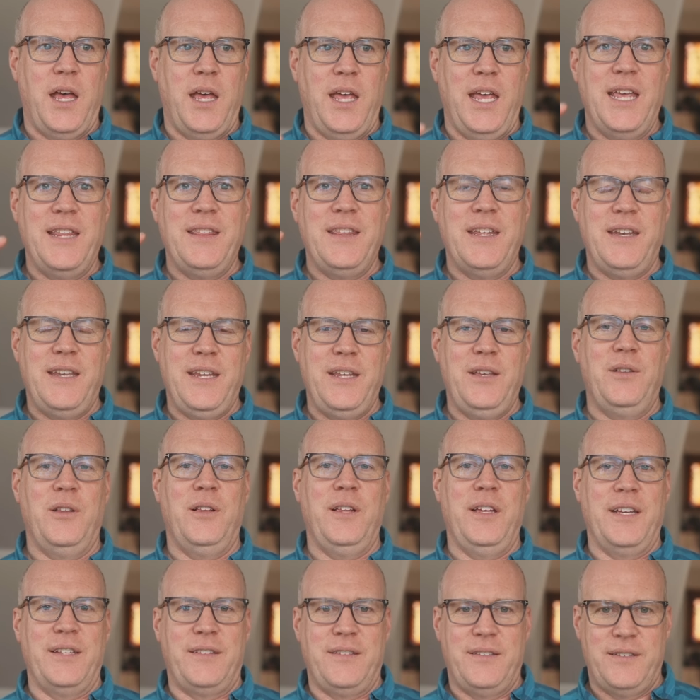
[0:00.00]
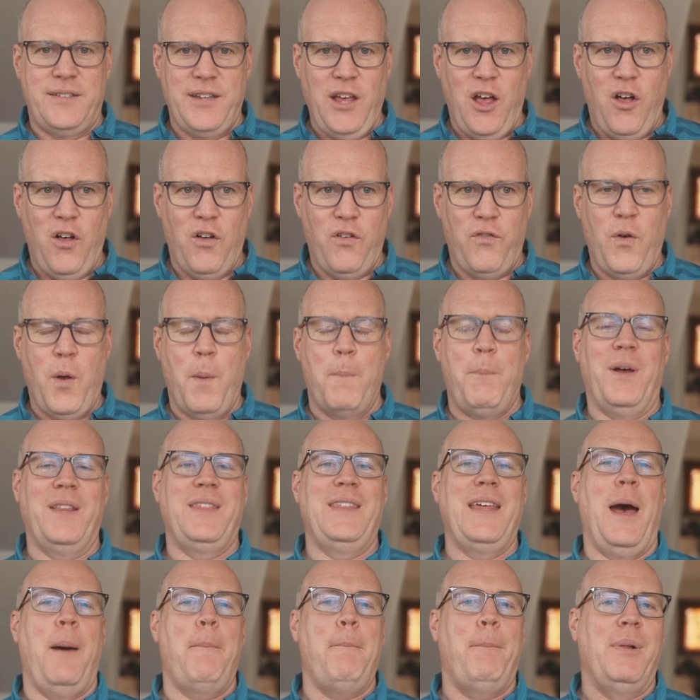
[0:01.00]
in the deal itself, but
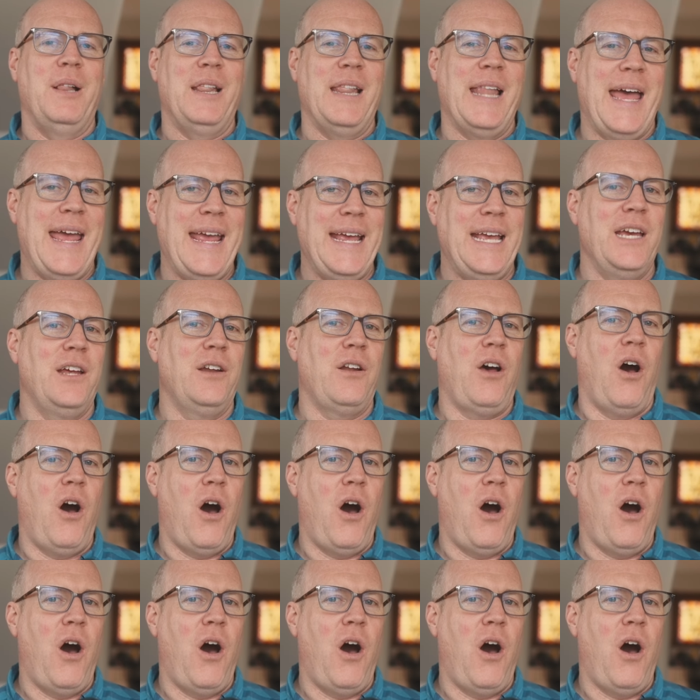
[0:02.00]
that blanket